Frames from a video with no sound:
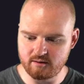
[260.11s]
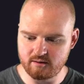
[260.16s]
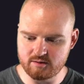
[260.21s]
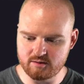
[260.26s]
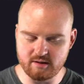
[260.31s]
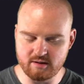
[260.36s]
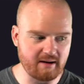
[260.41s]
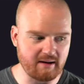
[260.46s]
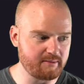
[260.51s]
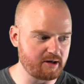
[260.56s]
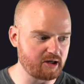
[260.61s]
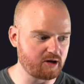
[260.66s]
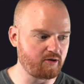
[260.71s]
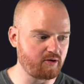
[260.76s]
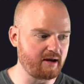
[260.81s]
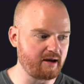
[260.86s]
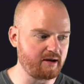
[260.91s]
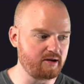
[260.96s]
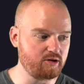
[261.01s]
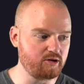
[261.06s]
So now I'm gonna
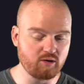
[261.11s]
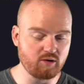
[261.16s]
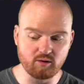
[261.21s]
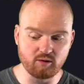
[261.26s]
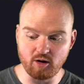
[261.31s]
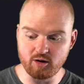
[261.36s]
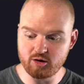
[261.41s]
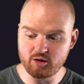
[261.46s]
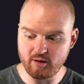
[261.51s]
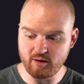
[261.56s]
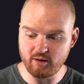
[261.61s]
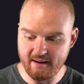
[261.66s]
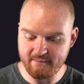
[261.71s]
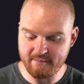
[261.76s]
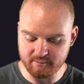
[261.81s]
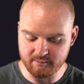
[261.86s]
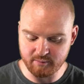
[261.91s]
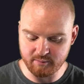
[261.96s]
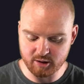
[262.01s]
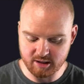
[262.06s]
create a new Heroku app
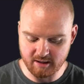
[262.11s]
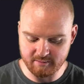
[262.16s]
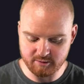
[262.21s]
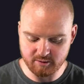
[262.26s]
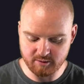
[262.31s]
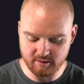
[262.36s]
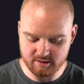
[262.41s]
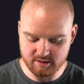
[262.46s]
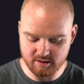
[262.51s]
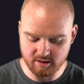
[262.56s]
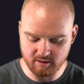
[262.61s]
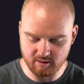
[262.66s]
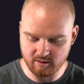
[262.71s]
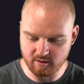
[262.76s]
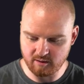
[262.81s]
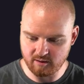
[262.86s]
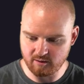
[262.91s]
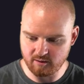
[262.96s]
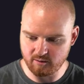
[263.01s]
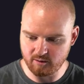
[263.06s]
and push up to it.
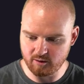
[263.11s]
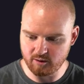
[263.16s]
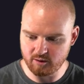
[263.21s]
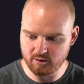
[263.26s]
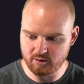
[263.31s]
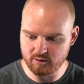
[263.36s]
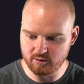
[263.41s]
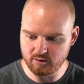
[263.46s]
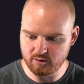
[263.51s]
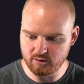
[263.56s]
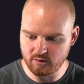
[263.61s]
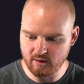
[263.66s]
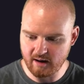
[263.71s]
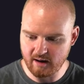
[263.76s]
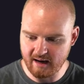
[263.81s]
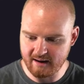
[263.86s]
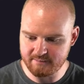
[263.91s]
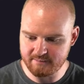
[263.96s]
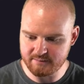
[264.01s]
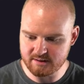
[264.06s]
So Heroku
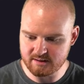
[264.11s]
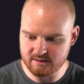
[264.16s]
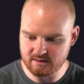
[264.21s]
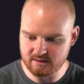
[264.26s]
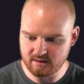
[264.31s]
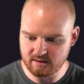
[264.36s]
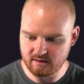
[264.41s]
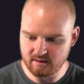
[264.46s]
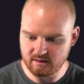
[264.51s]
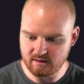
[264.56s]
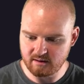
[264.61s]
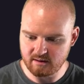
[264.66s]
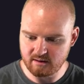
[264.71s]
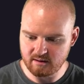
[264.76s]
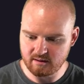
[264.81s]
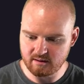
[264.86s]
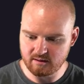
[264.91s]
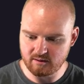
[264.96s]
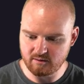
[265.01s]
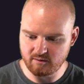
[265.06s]
apps
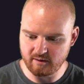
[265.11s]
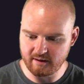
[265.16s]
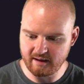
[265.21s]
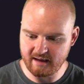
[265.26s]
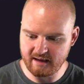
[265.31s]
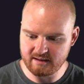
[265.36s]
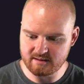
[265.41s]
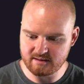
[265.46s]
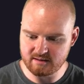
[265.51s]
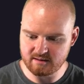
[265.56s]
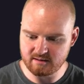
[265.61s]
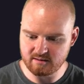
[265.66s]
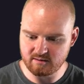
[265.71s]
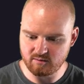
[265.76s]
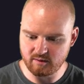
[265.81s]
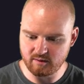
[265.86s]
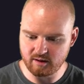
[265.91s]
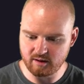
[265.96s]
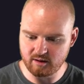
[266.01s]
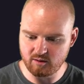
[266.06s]
create,
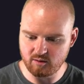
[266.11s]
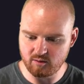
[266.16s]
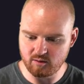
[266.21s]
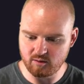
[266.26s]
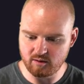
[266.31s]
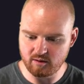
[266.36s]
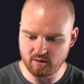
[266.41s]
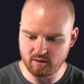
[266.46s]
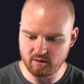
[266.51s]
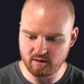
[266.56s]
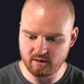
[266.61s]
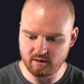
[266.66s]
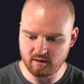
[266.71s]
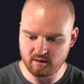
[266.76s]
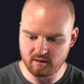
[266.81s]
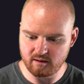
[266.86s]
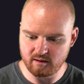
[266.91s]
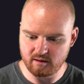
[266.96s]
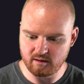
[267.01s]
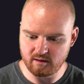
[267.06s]
record
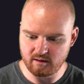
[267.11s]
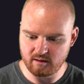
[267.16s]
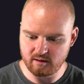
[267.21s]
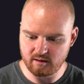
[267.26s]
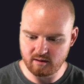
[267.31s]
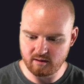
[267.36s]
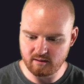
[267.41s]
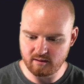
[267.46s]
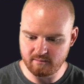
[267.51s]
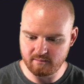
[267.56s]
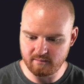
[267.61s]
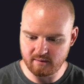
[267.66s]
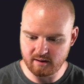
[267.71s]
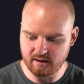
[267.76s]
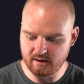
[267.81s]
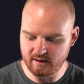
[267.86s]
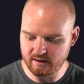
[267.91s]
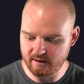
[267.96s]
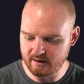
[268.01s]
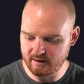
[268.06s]

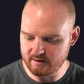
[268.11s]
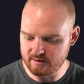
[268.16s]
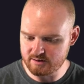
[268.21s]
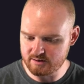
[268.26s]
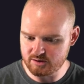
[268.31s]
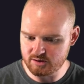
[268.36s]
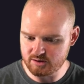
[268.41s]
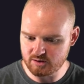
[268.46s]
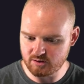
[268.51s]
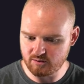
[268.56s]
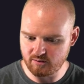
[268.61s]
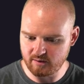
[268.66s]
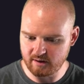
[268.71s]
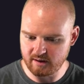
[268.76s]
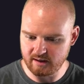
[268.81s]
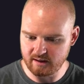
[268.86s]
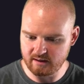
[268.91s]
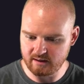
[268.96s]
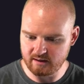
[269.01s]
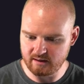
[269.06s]
my
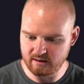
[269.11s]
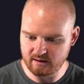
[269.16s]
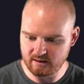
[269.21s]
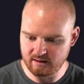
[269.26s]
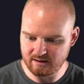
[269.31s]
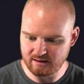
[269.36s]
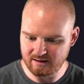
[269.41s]
screen.